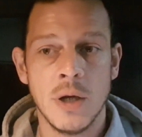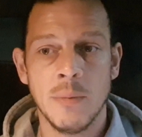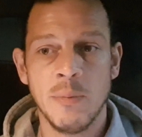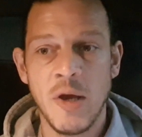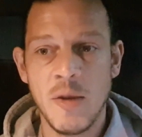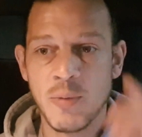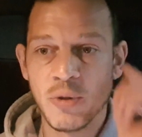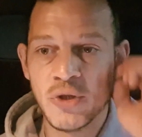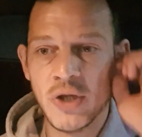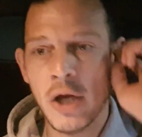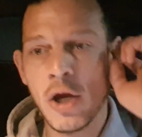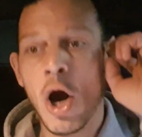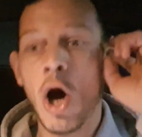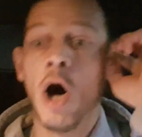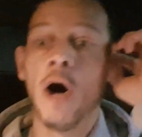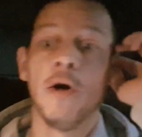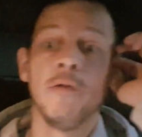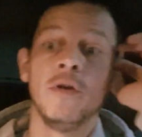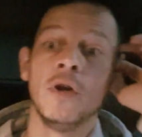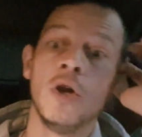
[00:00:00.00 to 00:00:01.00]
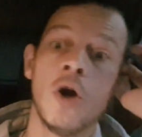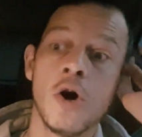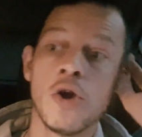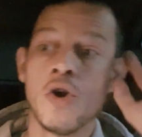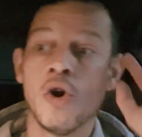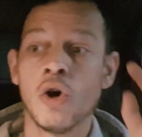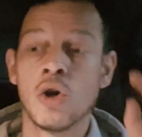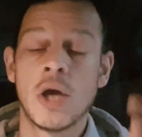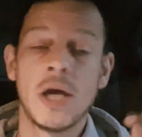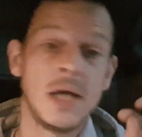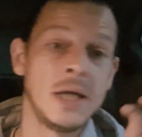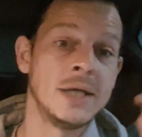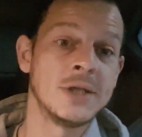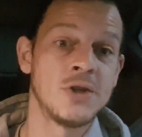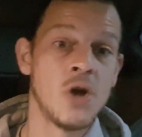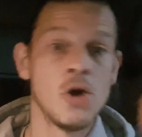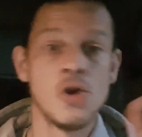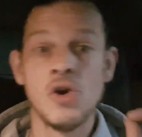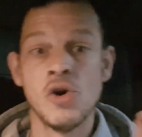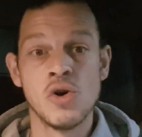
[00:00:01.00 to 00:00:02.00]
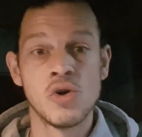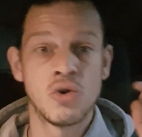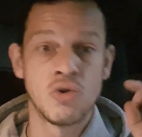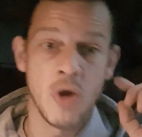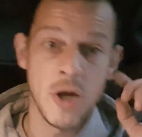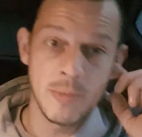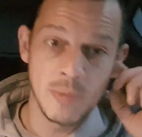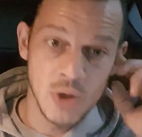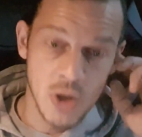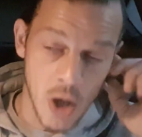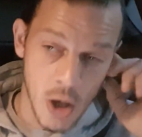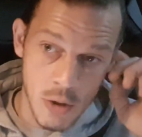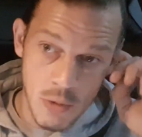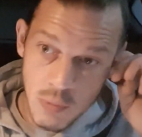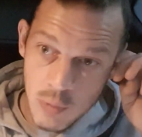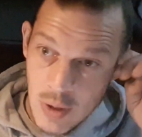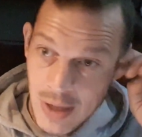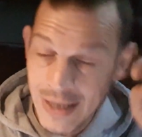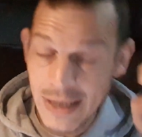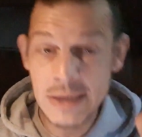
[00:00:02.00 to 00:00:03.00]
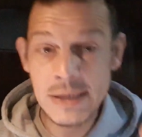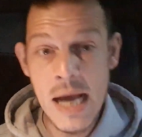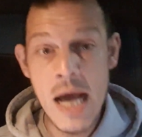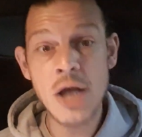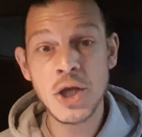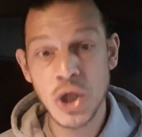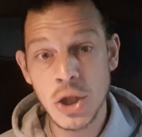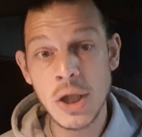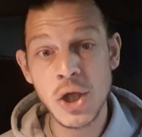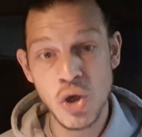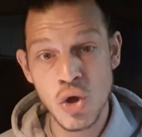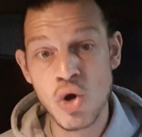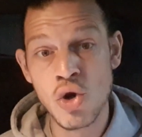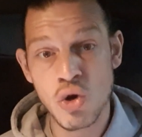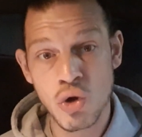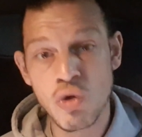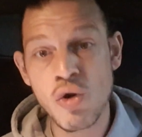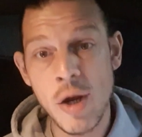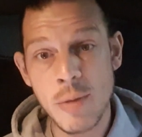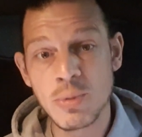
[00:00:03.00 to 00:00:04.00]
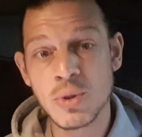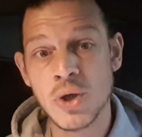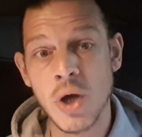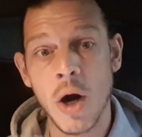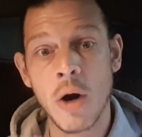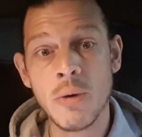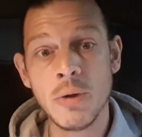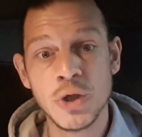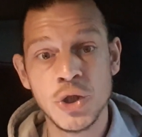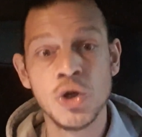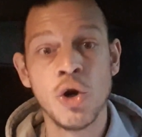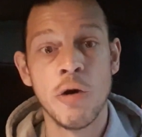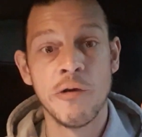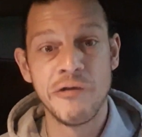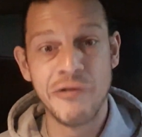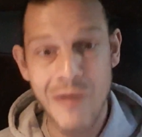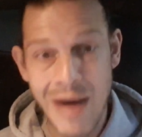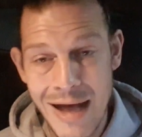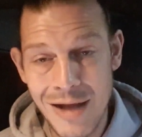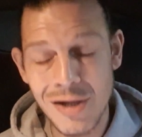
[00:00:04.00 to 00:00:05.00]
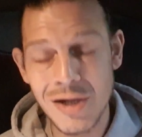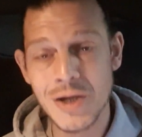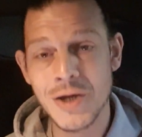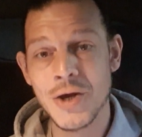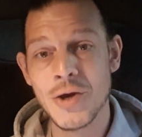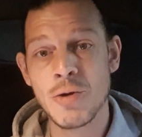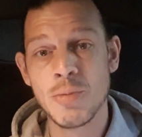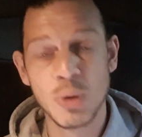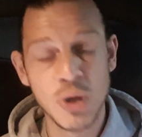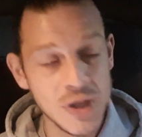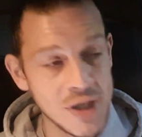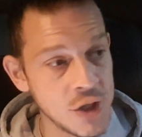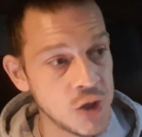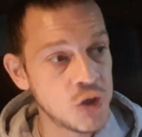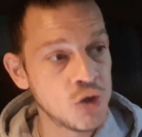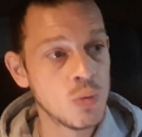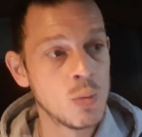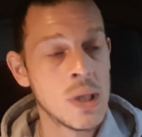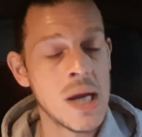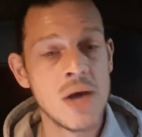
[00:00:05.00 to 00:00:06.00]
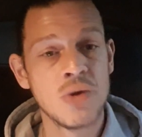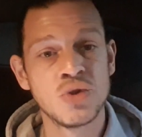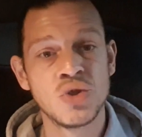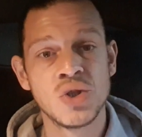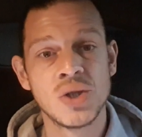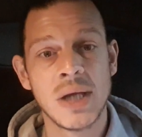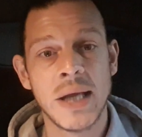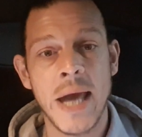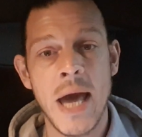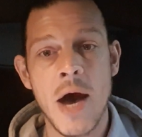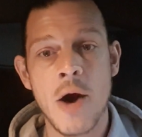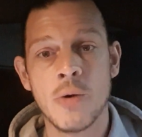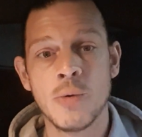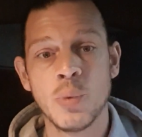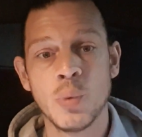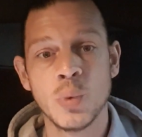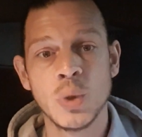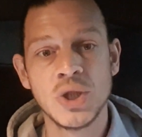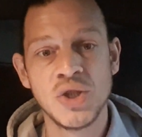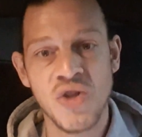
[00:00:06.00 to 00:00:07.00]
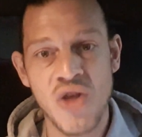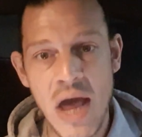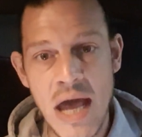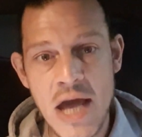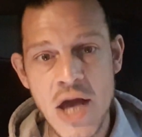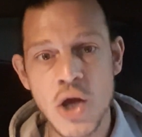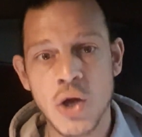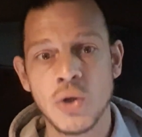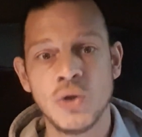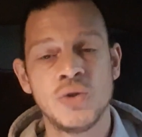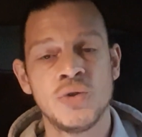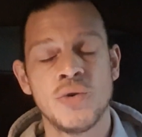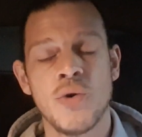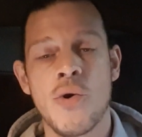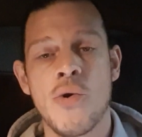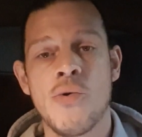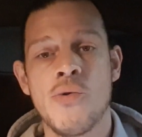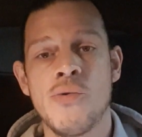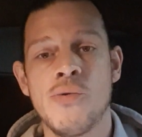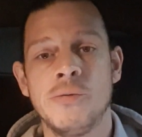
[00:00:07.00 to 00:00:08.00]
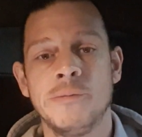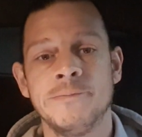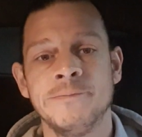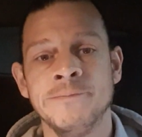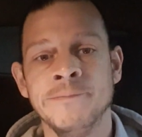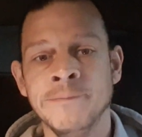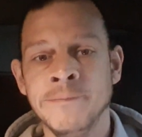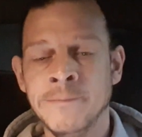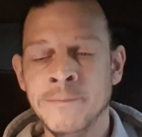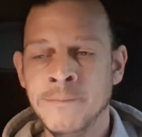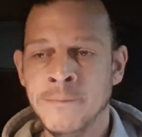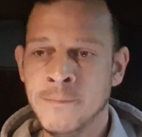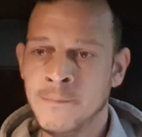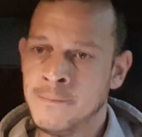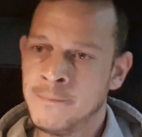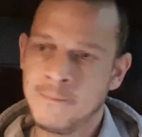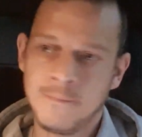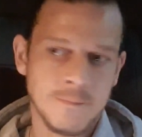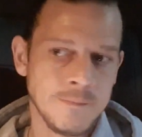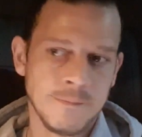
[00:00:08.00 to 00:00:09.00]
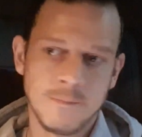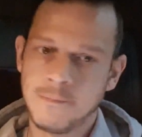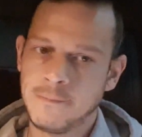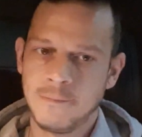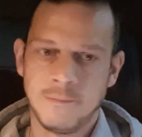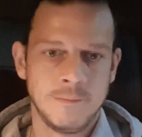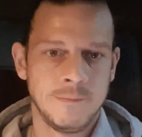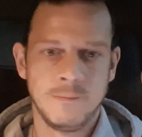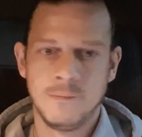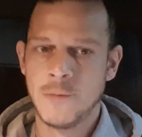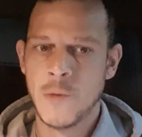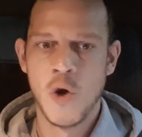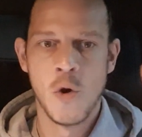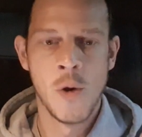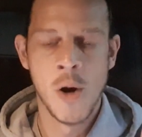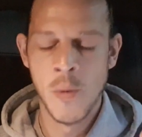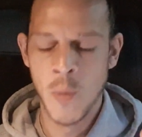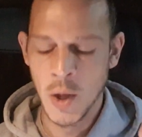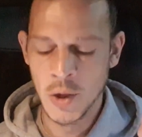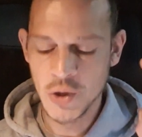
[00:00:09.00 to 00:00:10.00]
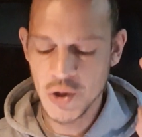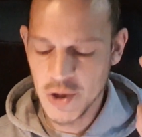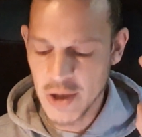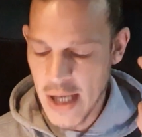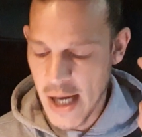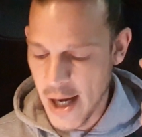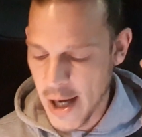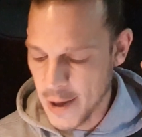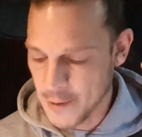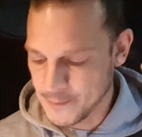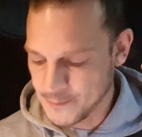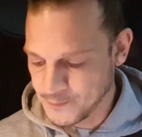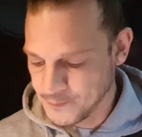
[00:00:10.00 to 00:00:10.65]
People say, oh, not your keys, not your crypto. Well, it is actually your crypto. It's your value, but it's in someone else's account, which they control. No one wants that.